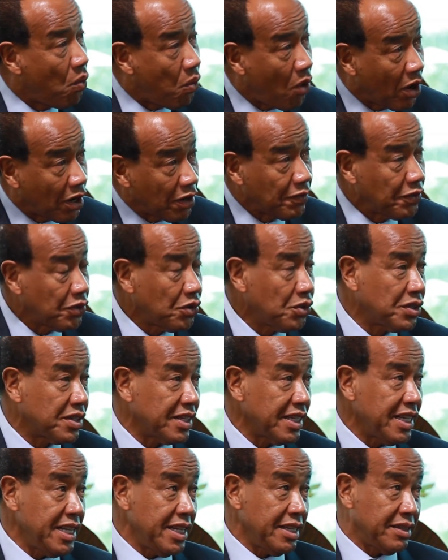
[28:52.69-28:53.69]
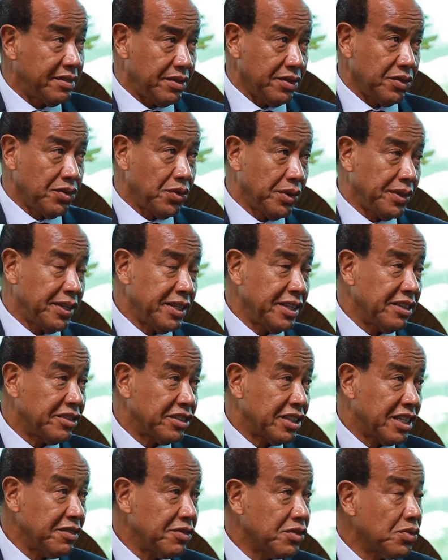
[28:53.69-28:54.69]
One of those 8 growth
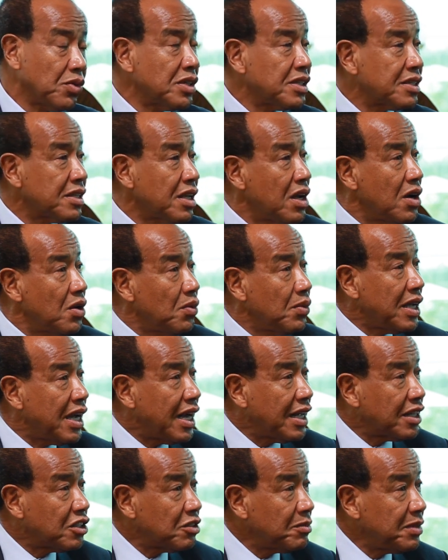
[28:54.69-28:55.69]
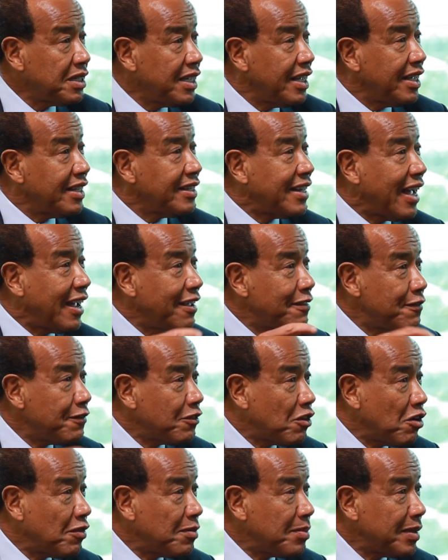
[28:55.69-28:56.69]
initiatives was we had to be
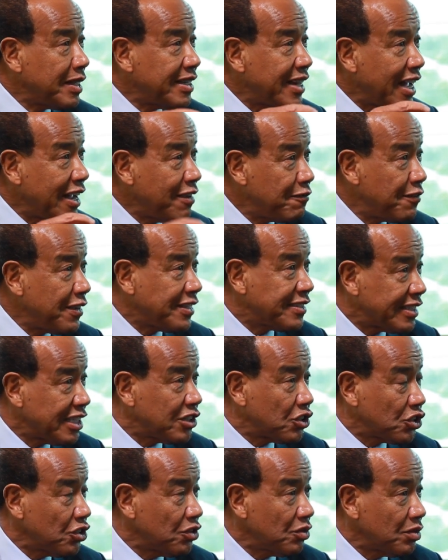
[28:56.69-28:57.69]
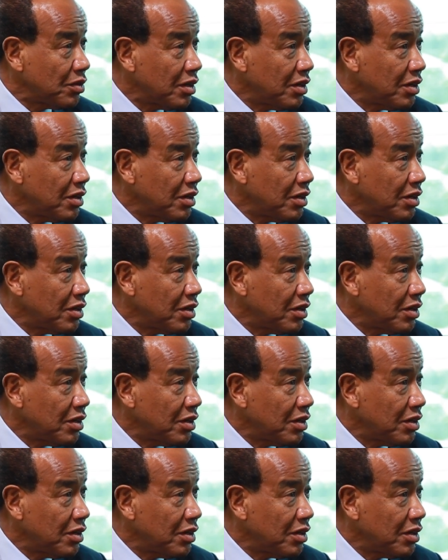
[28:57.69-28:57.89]
government divestiture